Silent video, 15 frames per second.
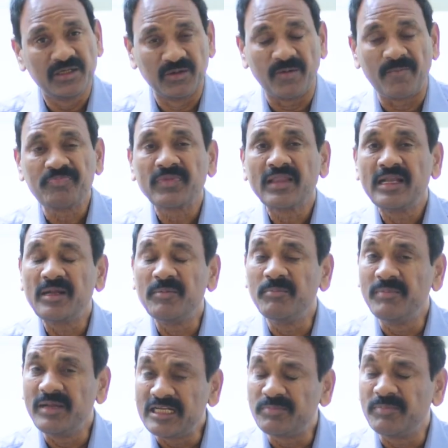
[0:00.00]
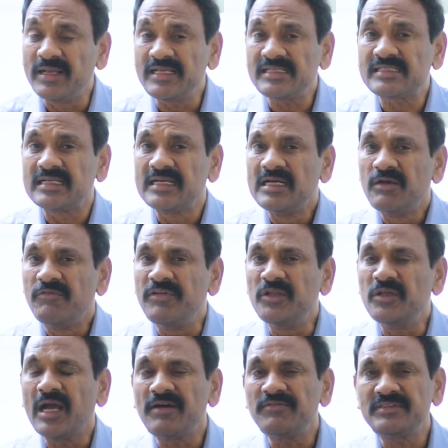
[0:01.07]
No. It means when
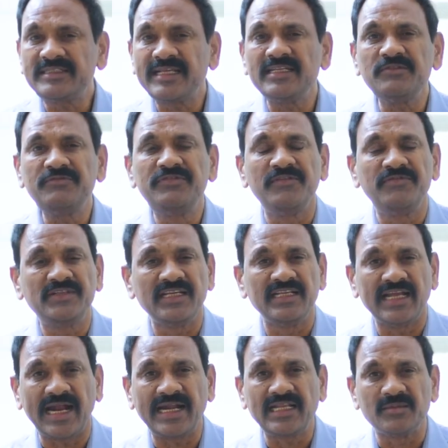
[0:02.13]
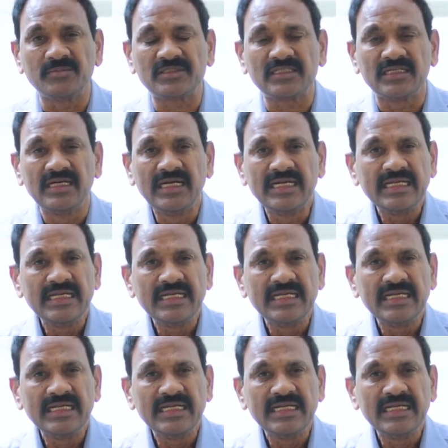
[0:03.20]
you have 10-15 items,